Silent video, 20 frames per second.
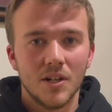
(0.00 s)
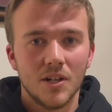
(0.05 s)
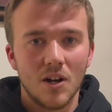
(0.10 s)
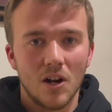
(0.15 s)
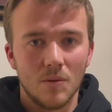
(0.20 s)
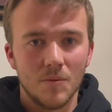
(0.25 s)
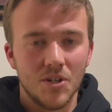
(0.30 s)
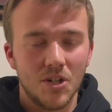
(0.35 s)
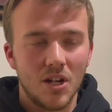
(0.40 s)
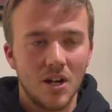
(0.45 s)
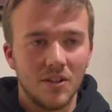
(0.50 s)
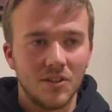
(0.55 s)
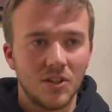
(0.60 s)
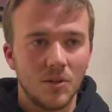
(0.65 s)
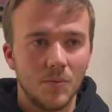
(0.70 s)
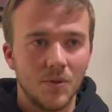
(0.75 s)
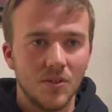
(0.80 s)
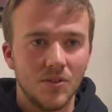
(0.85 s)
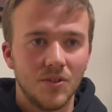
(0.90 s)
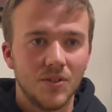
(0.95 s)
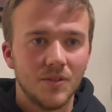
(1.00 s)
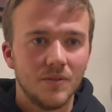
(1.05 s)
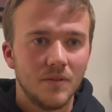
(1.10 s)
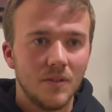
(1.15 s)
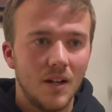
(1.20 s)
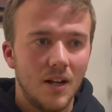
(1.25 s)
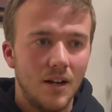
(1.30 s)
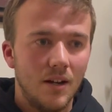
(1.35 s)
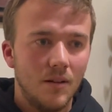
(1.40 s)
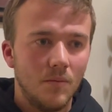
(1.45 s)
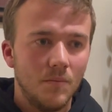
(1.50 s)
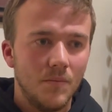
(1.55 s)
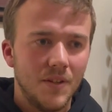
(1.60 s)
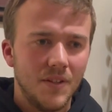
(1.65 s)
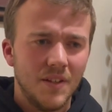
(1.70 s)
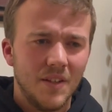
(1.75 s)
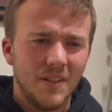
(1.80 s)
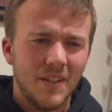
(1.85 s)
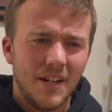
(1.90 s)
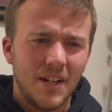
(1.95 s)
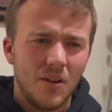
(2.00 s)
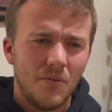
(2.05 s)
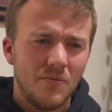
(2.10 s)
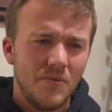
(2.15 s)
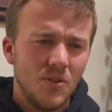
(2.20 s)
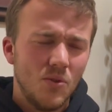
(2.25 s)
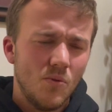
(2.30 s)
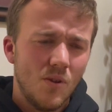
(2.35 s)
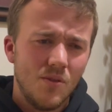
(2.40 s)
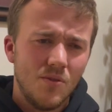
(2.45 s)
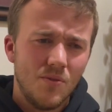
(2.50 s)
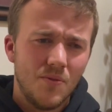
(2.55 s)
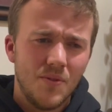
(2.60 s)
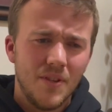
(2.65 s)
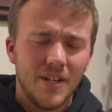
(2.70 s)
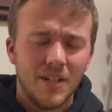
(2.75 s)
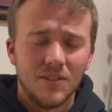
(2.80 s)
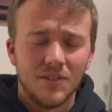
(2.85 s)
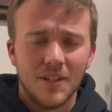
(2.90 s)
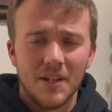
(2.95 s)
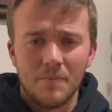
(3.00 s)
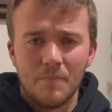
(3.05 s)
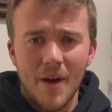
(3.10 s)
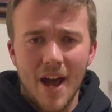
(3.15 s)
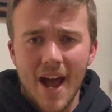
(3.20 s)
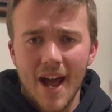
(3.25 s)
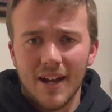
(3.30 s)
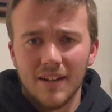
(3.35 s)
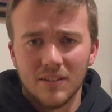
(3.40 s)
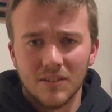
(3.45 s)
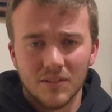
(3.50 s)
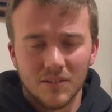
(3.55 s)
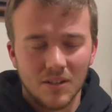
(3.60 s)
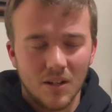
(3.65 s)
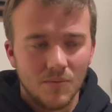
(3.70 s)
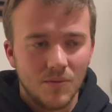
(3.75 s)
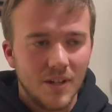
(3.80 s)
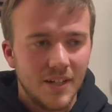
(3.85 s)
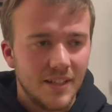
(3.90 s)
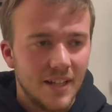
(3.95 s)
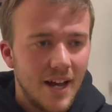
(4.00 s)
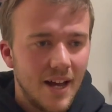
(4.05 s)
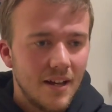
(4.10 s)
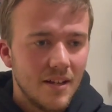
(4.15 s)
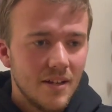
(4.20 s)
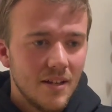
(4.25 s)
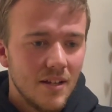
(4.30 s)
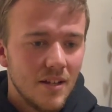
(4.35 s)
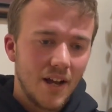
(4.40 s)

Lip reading: garbage customers, and then like a few other things like bags and stuff like that.